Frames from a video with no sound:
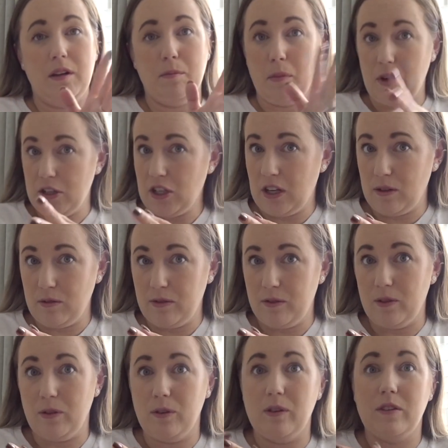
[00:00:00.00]
my channel
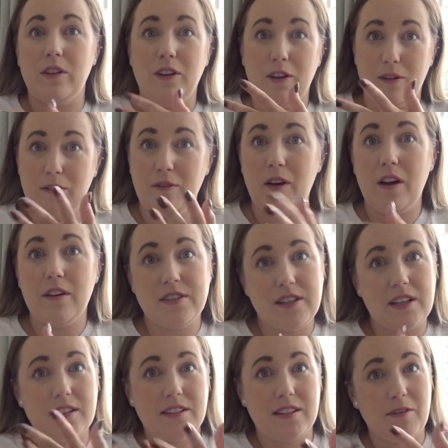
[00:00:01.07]
for, you know, 5,
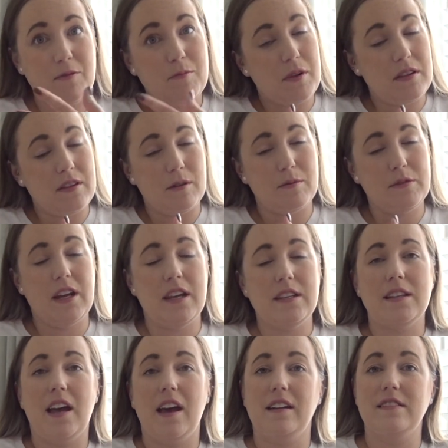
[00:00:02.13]
6, 7-month
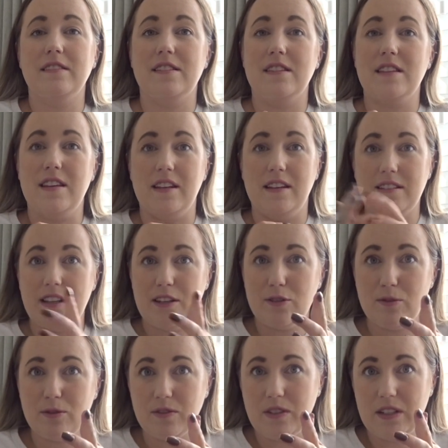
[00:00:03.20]
updates and the
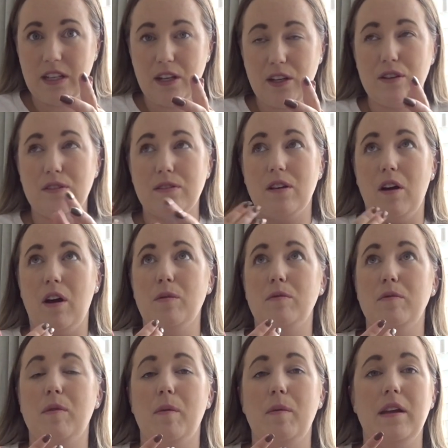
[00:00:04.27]
essentials videos. I will
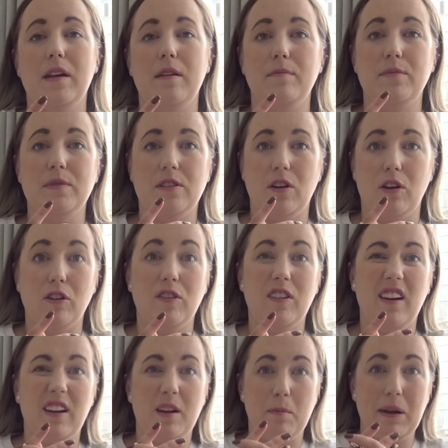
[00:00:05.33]
probably start
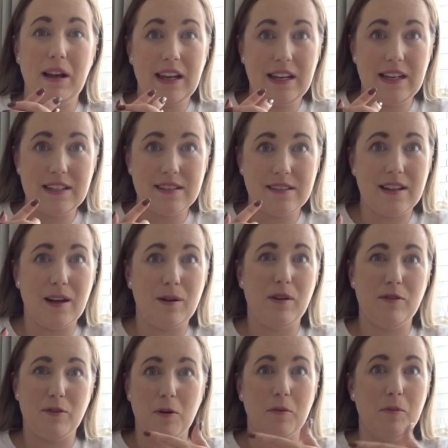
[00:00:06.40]
creating a playlist now.
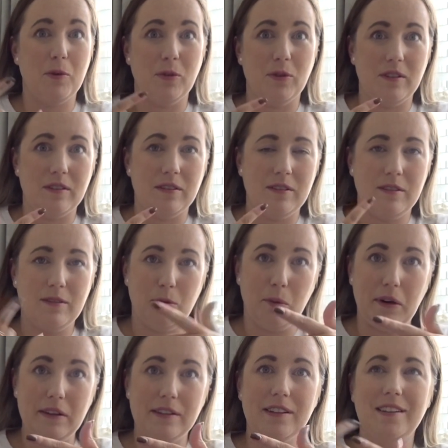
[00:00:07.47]
I've got more than
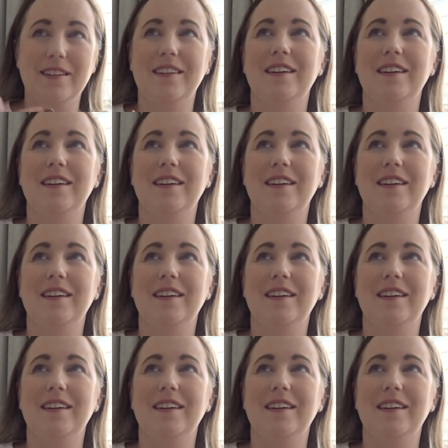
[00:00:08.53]
one